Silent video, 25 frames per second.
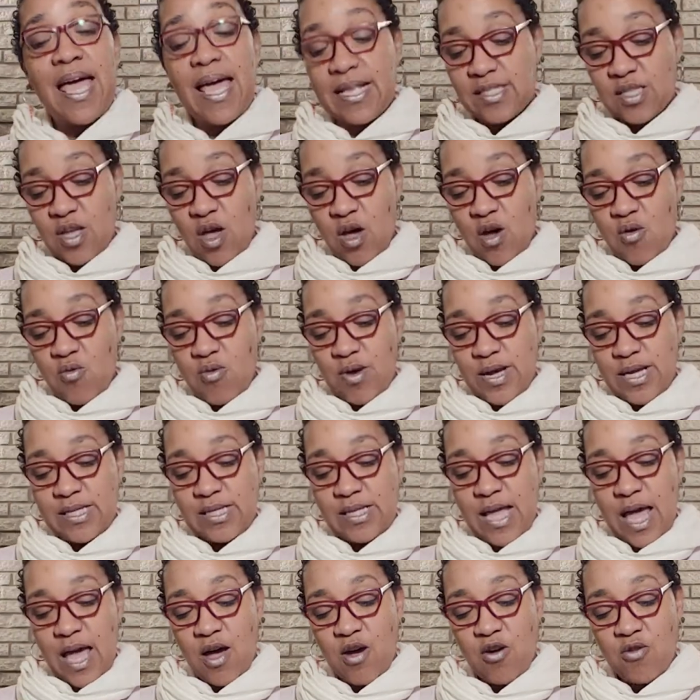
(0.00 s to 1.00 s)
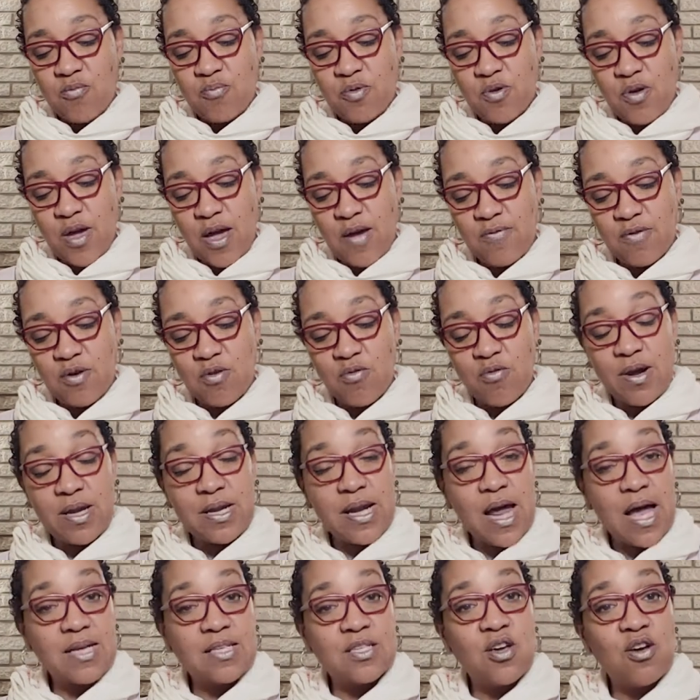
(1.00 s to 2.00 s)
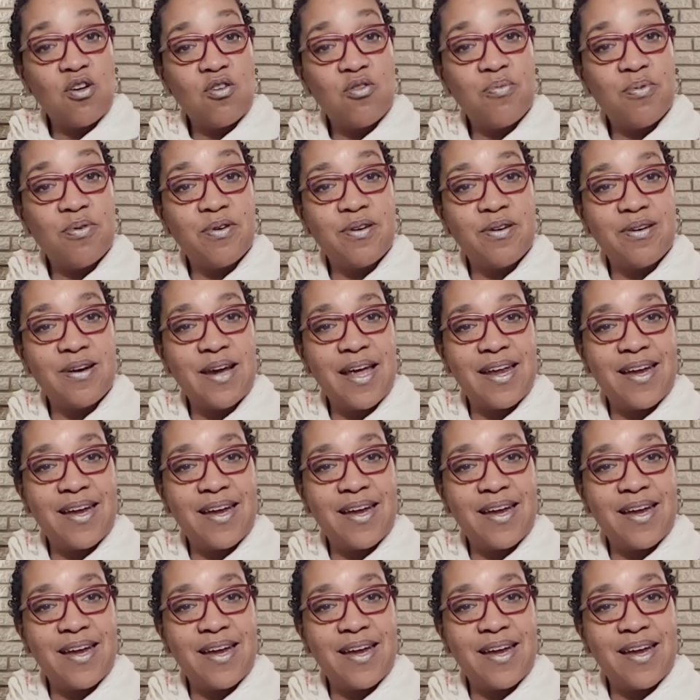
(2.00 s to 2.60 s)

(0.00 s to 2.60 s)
As always, I hope you have a great October,